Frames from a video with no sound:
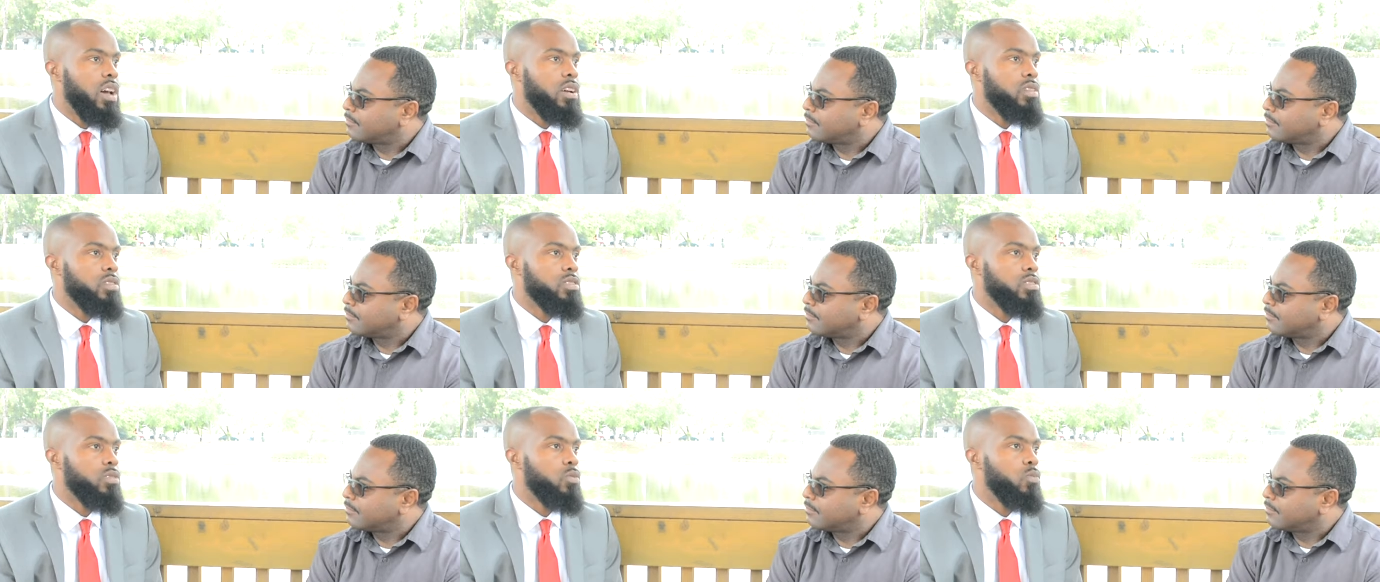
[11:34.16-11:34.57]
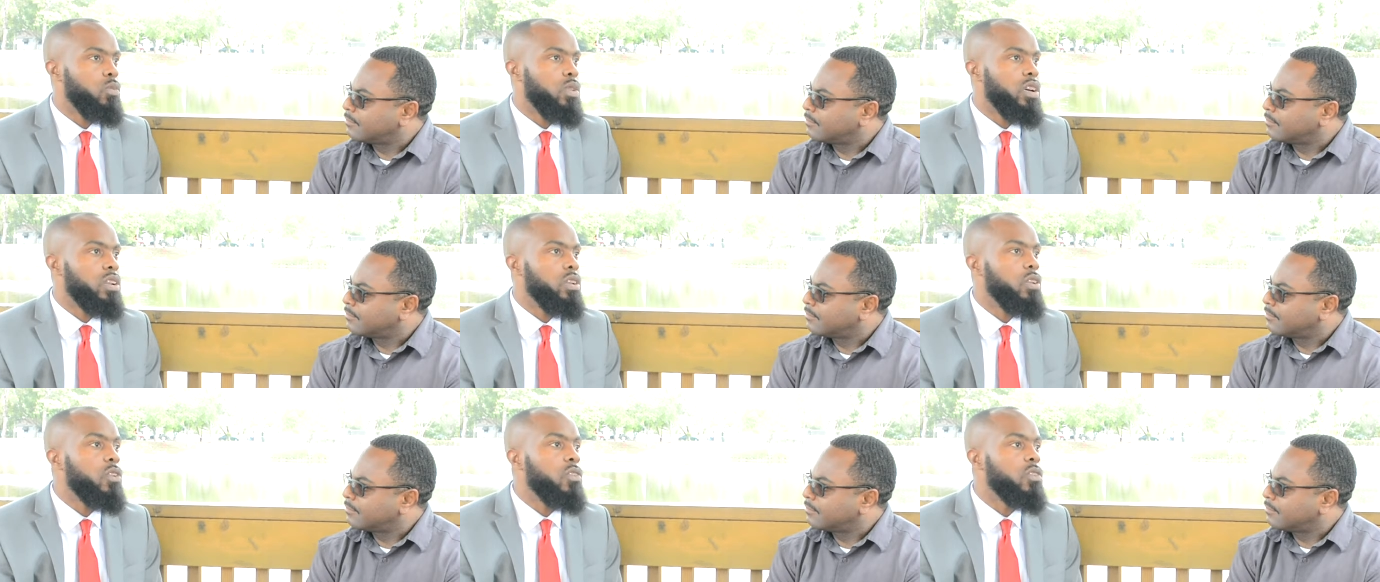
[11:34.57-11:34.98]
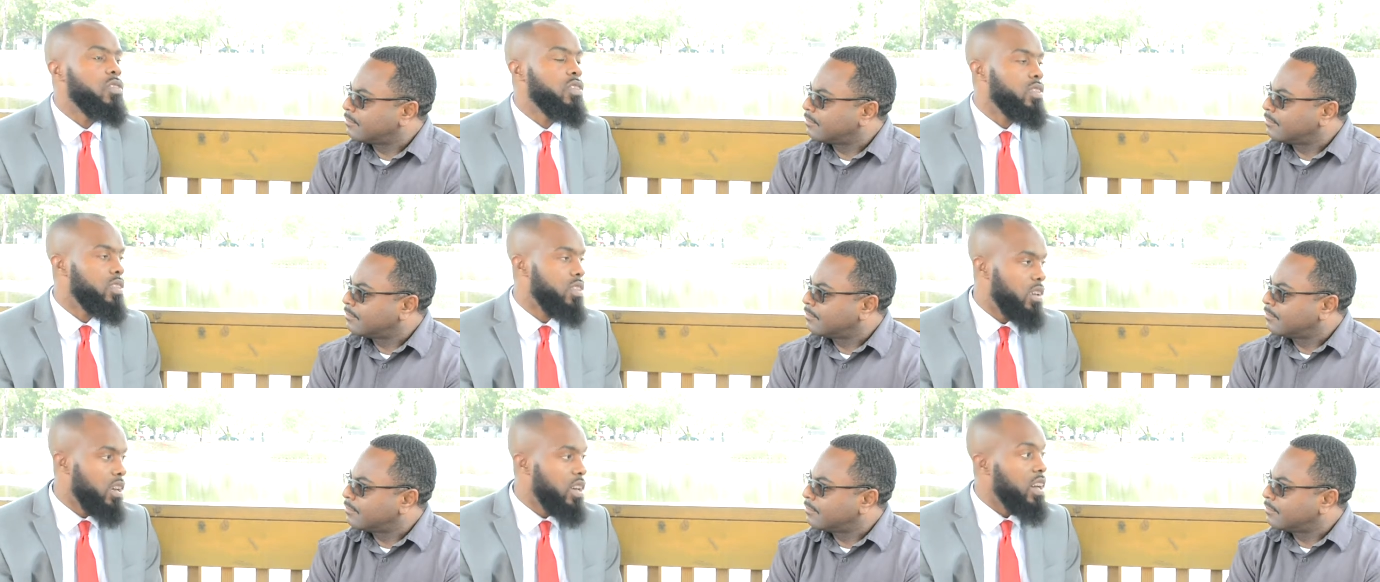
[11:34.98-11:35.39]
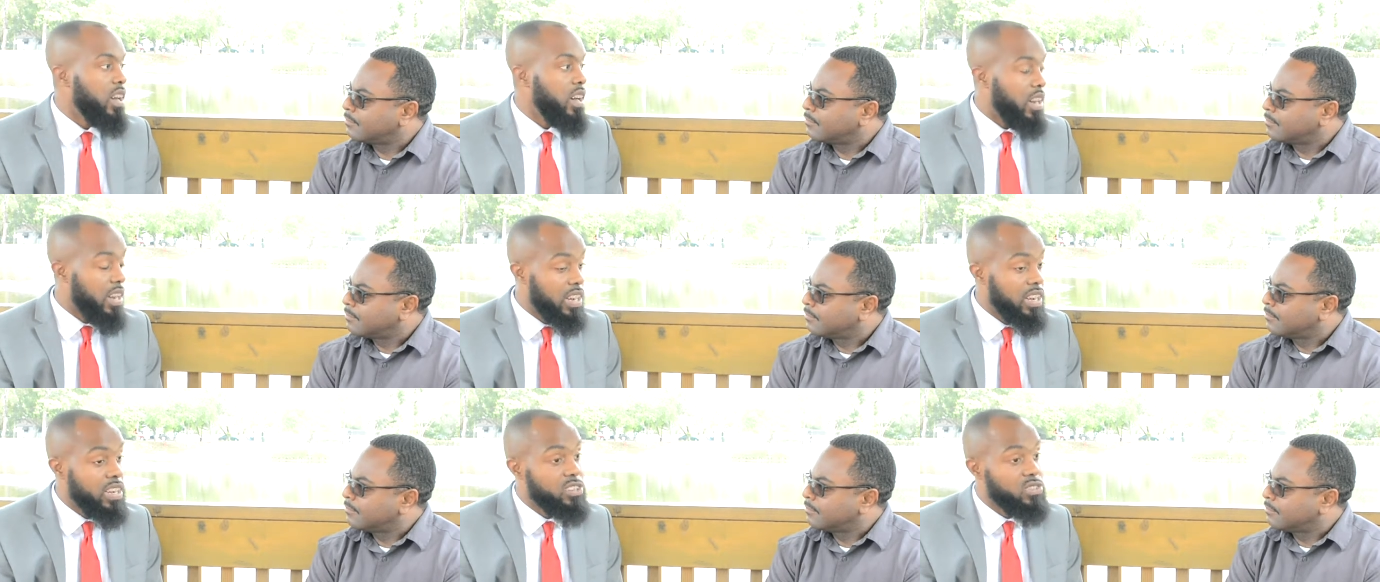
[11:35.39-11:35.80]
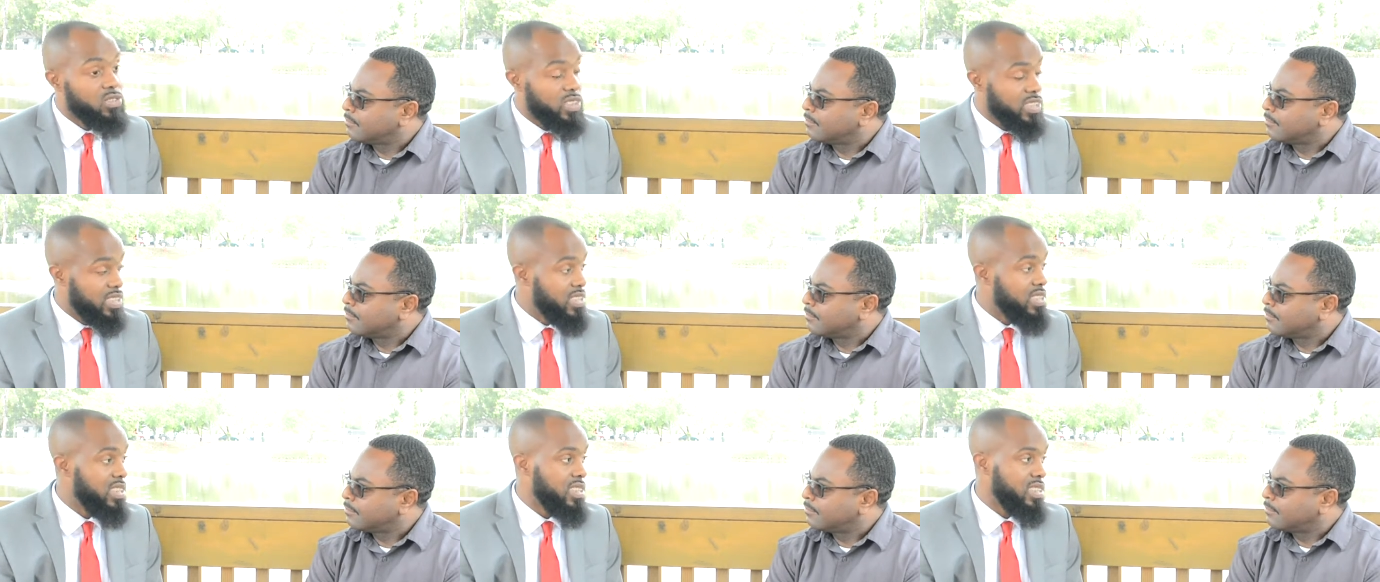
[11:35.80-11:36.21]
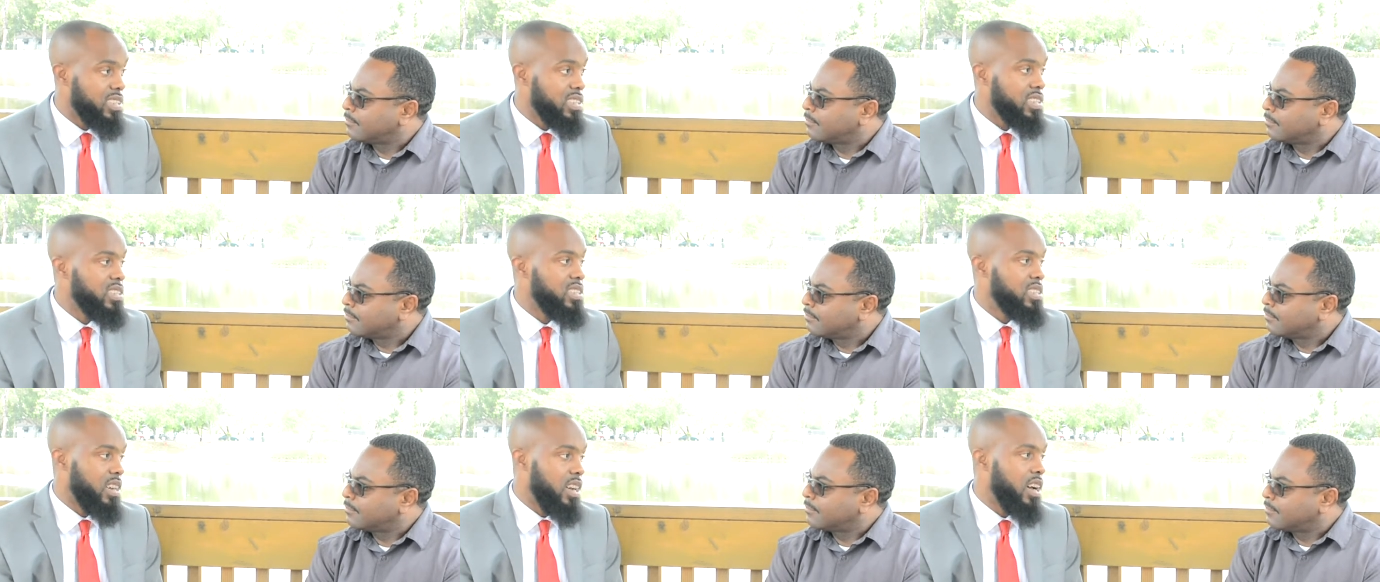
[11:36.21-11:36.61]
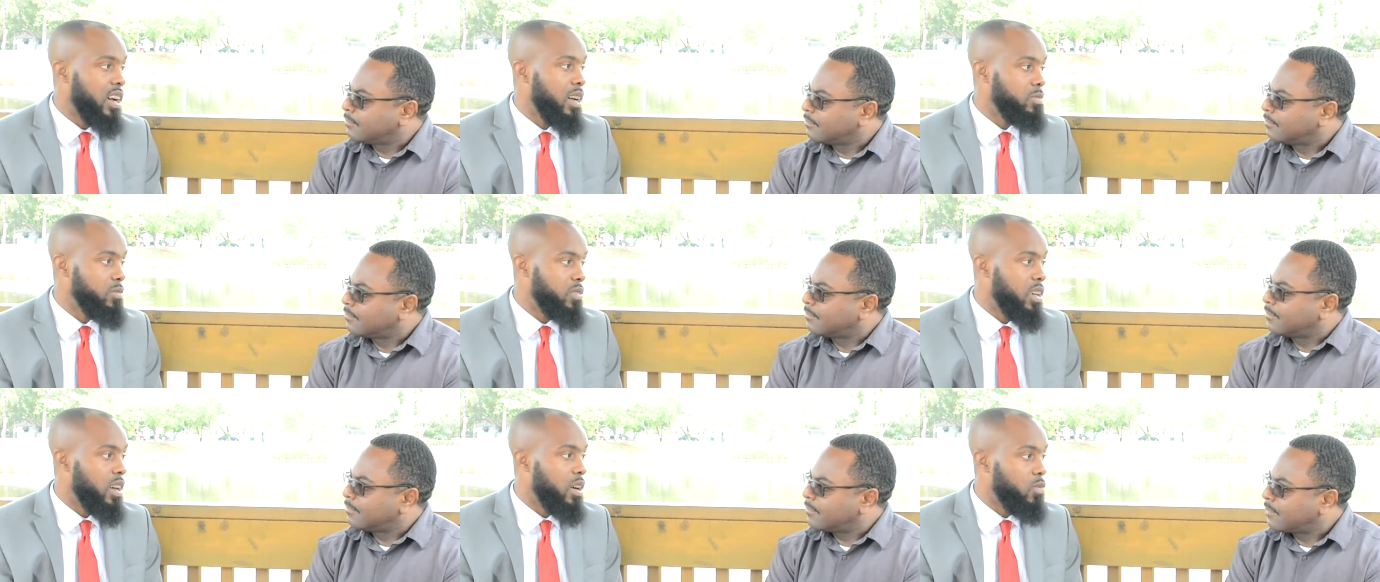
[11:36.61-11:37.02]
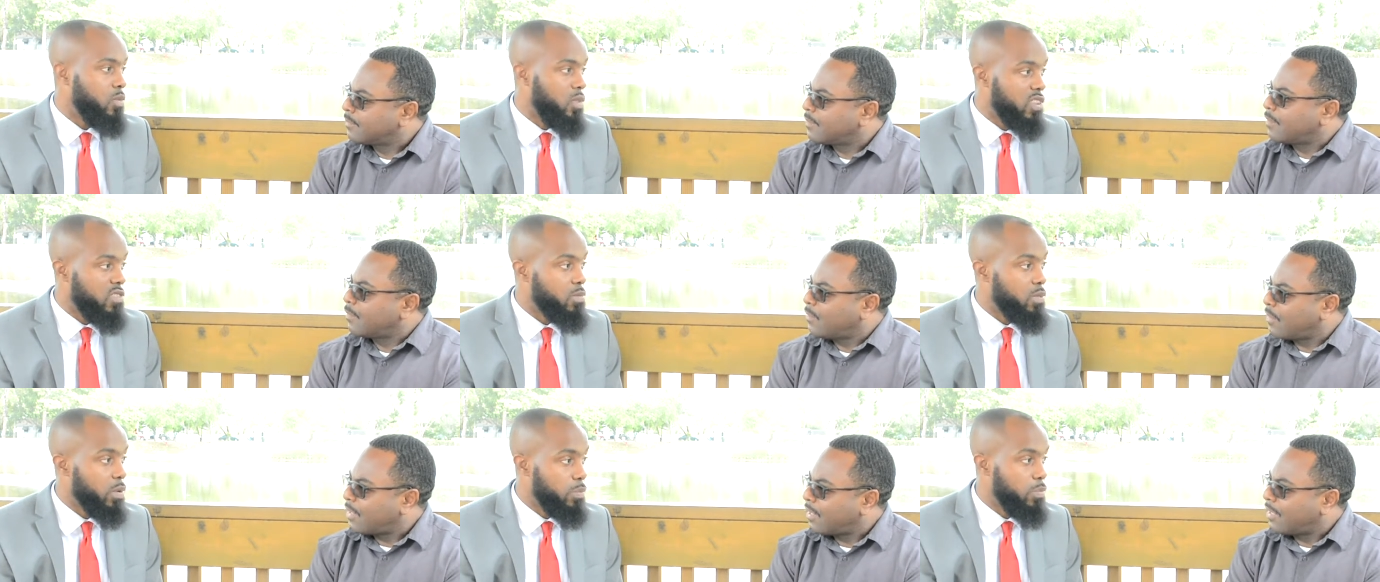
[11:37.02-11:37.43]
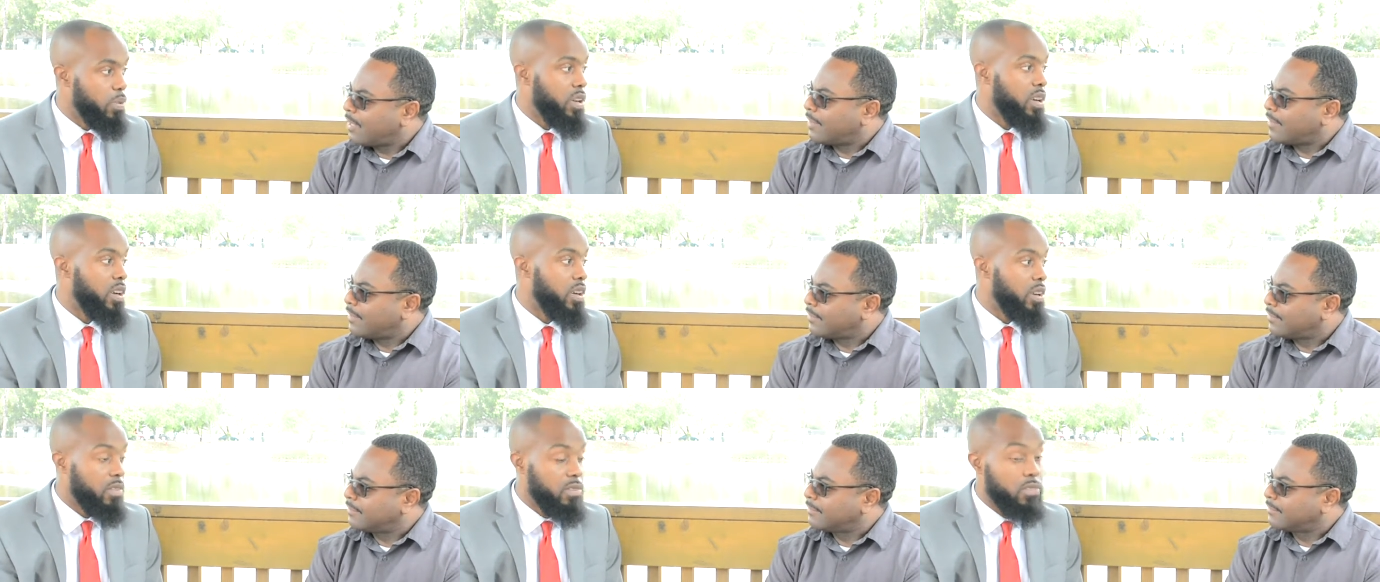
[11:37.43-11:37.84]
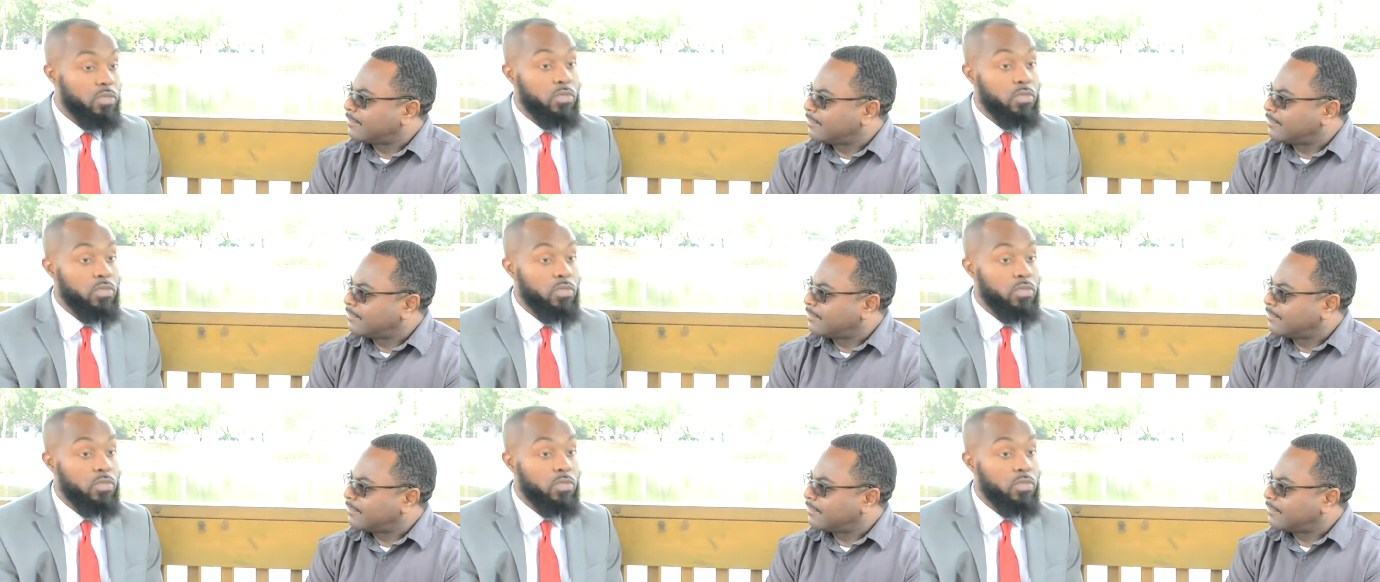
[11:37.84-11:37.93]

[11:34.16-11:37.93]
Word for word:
Speaker 1: now to well over 160 jobs that we've wow.